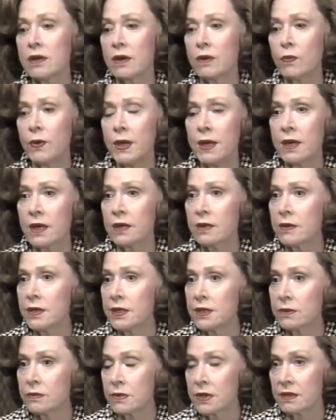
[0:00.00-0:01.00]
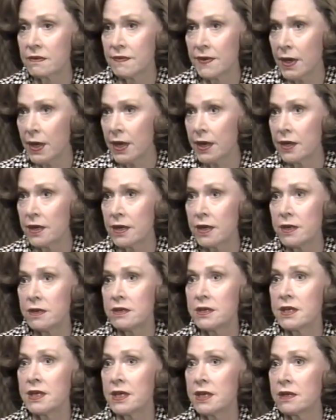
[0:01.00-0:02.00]
We are going to work very
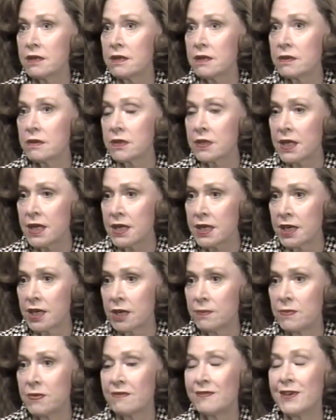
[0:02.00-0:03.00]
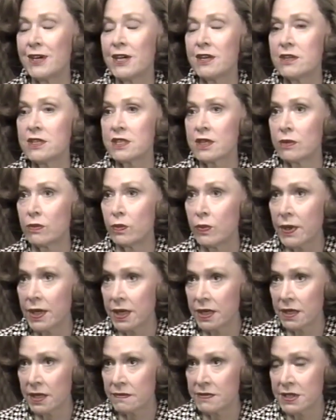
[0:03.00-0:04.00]
hard to get daycare providers
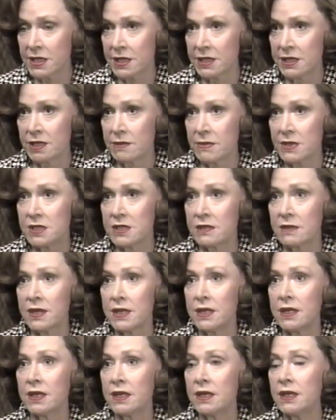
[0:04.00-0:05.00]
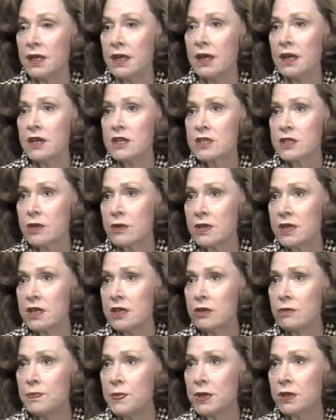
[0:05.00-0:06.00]
aware of Sesame Street so that
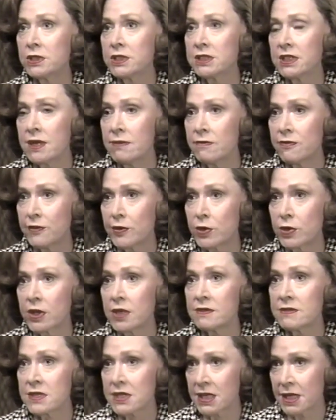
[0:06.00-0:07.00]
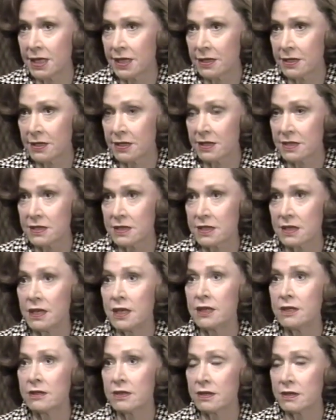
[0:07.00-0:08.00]
you build some floor of standards
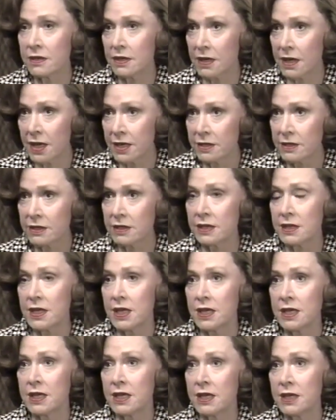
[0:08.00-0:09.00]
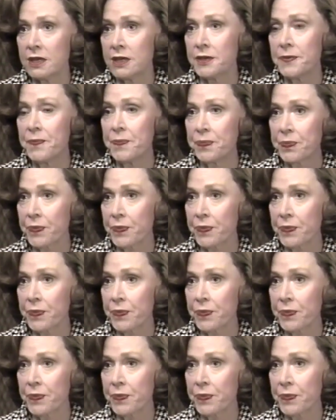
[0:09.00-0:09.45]
under, under the daycare